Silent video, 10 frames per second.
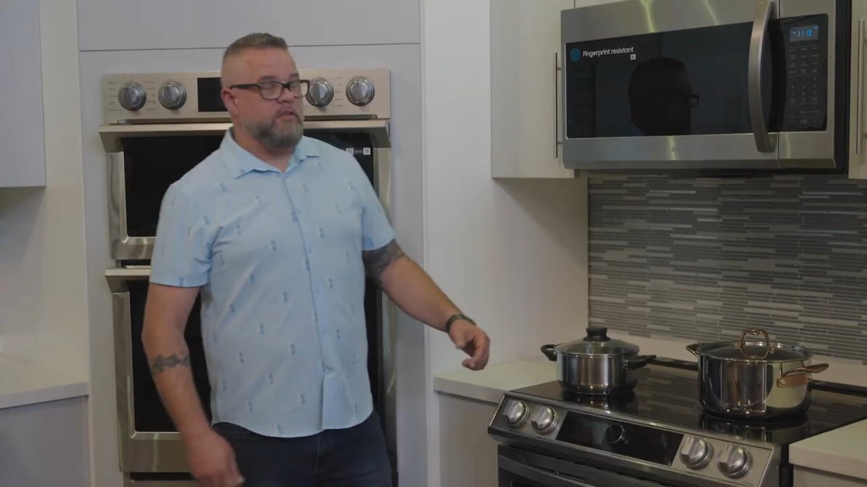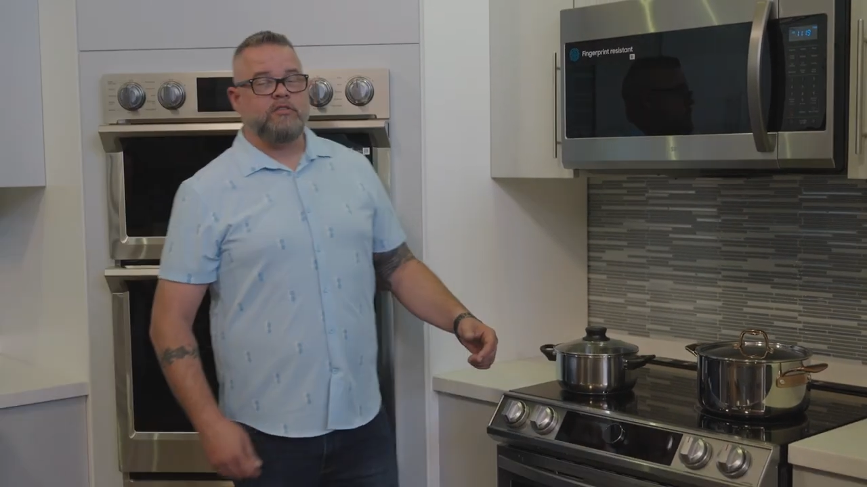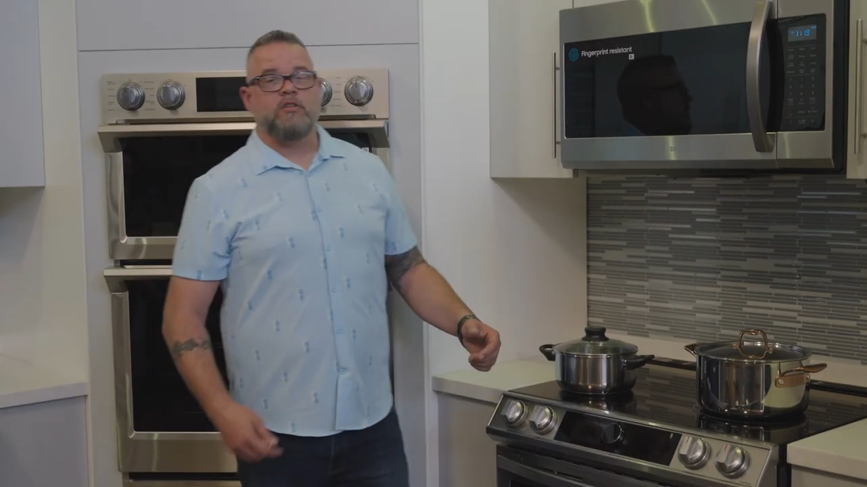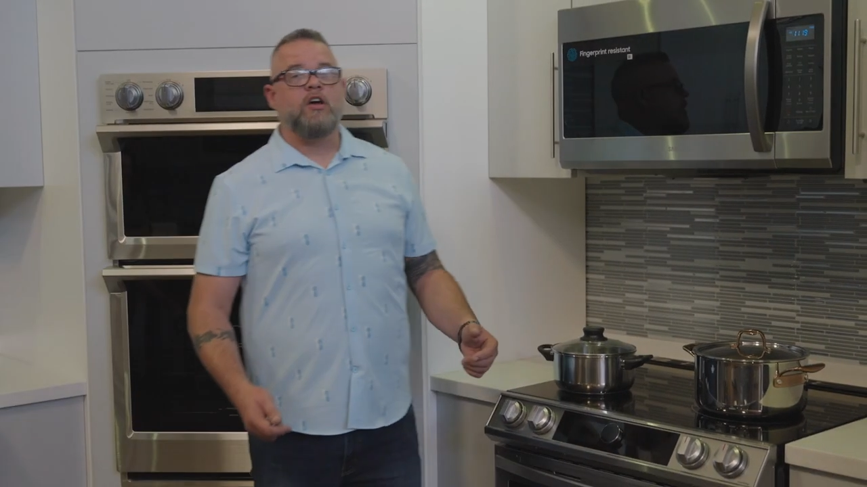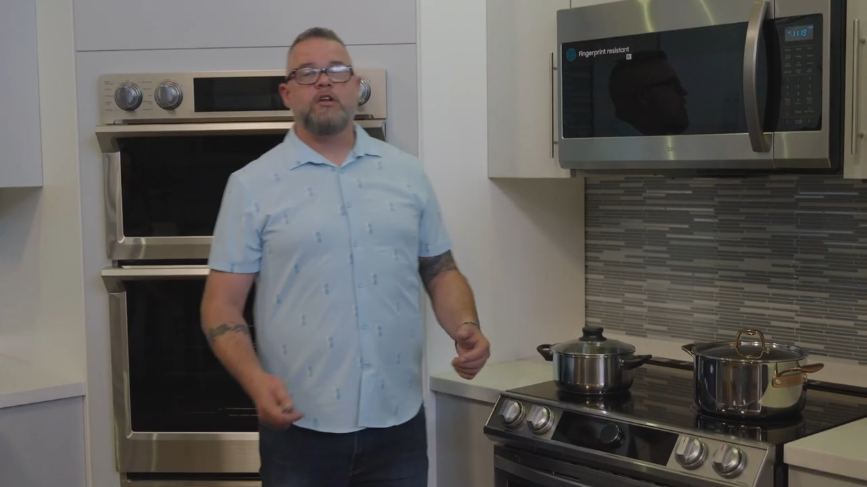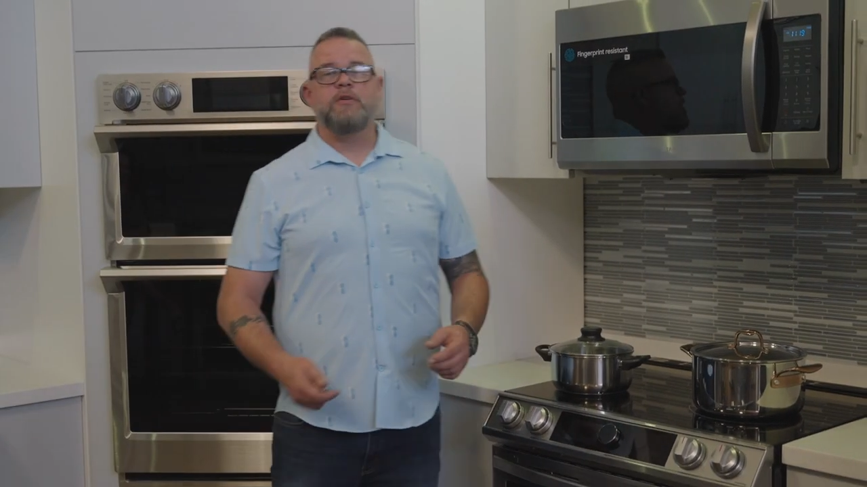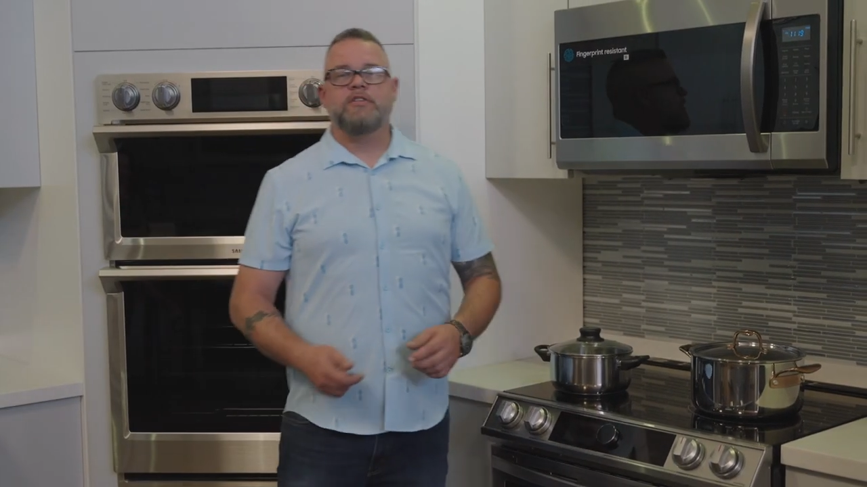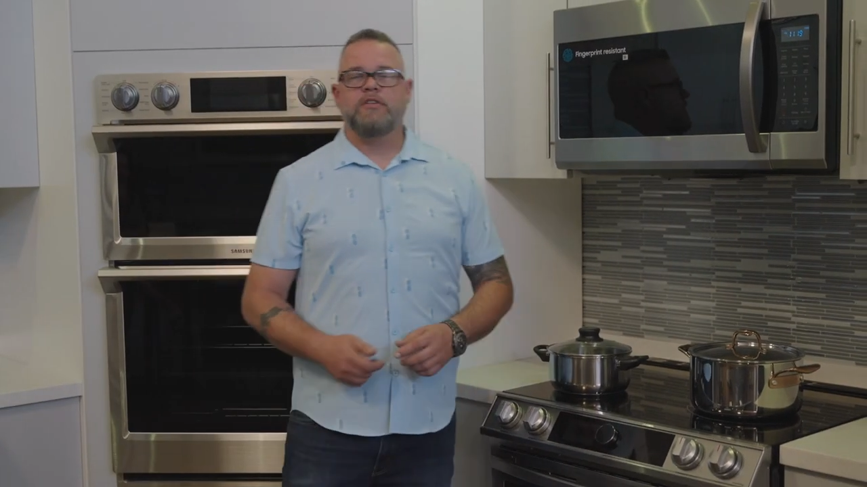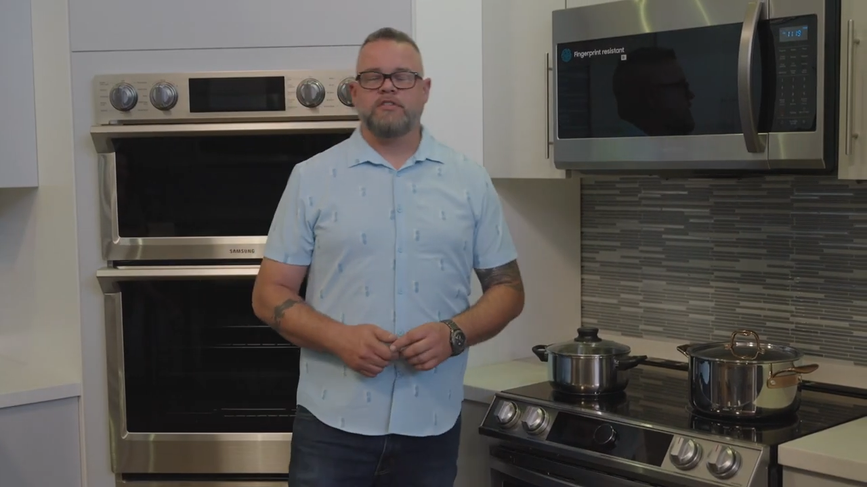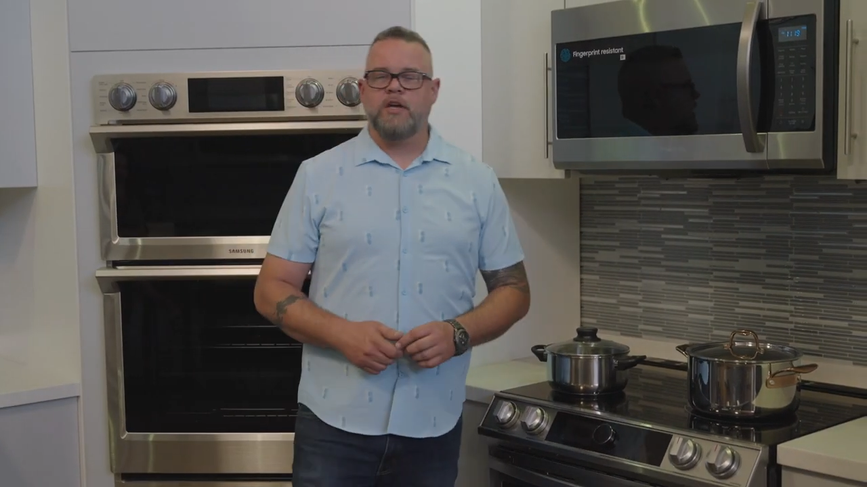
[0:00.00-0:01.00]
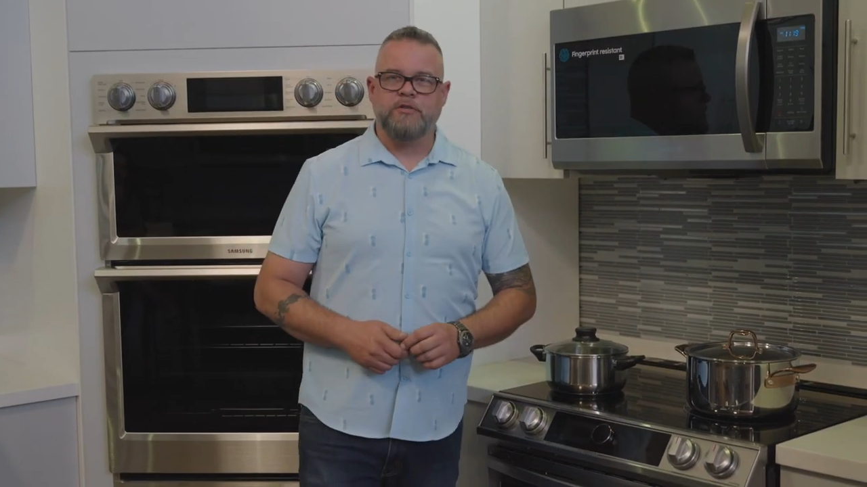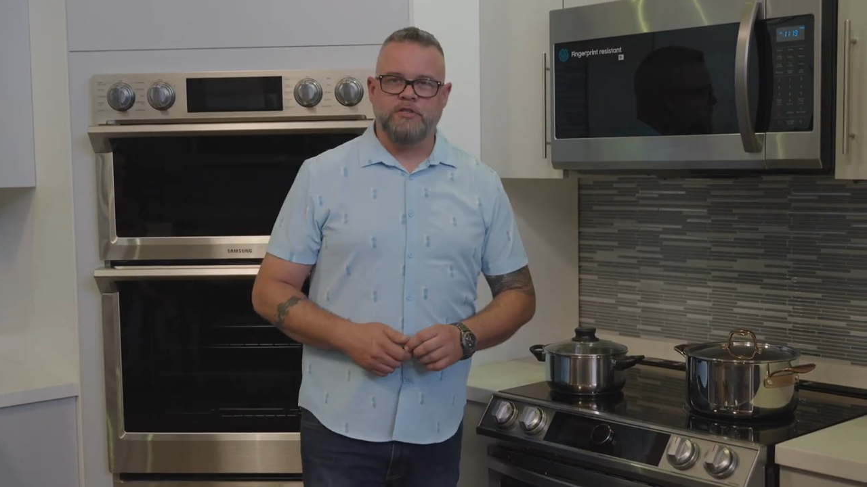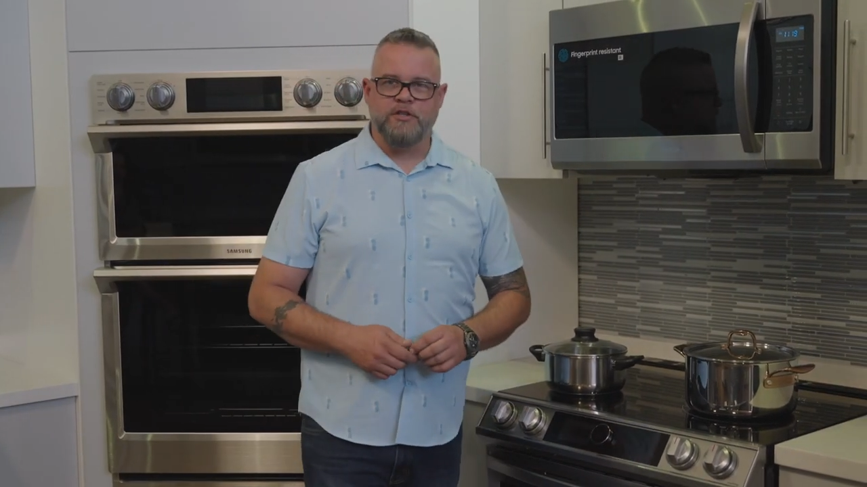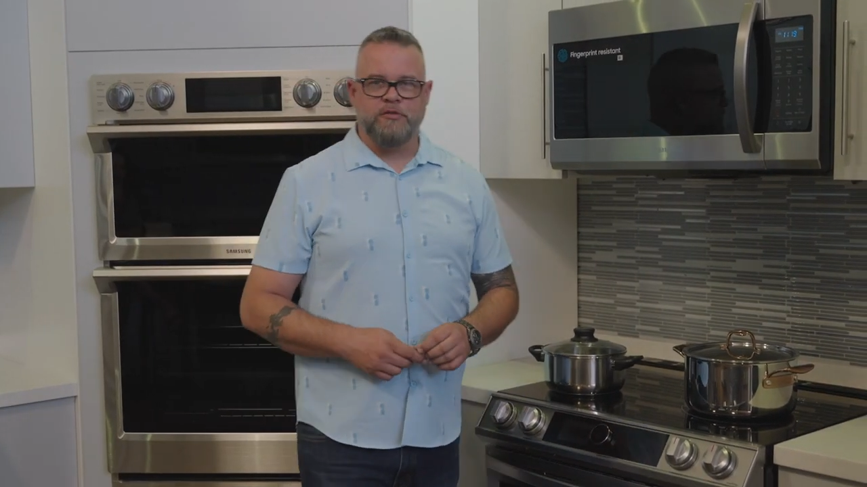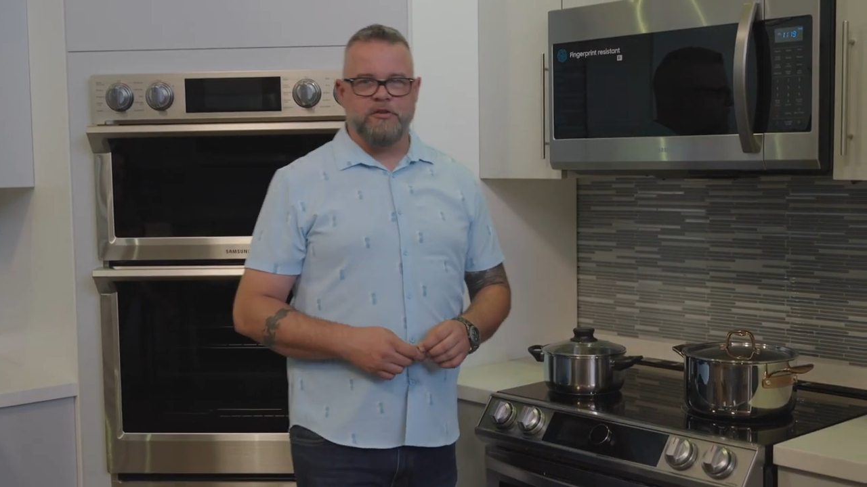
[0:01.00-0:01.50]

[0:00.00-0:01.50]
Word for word: There's a lot of misconceptions out